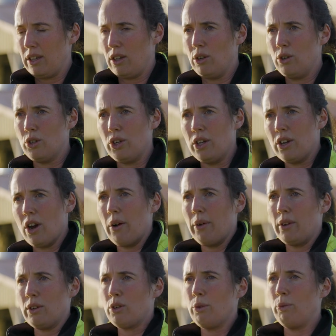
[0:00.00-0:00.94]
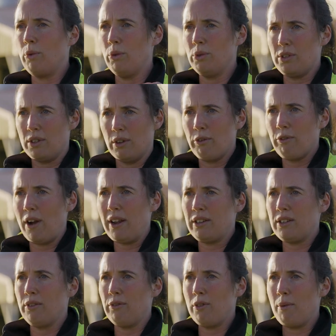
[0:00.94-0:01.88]
usually going towards the
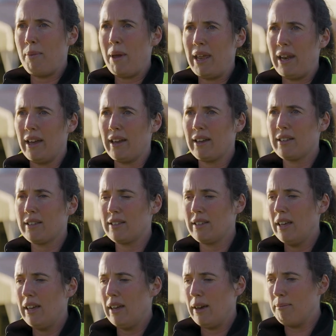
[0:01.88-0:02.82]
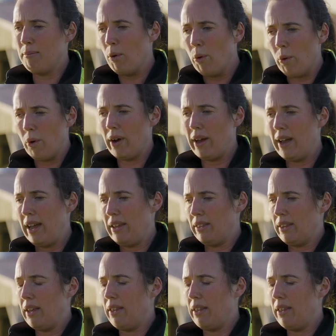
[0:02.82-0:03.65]
front of the paddocks more, and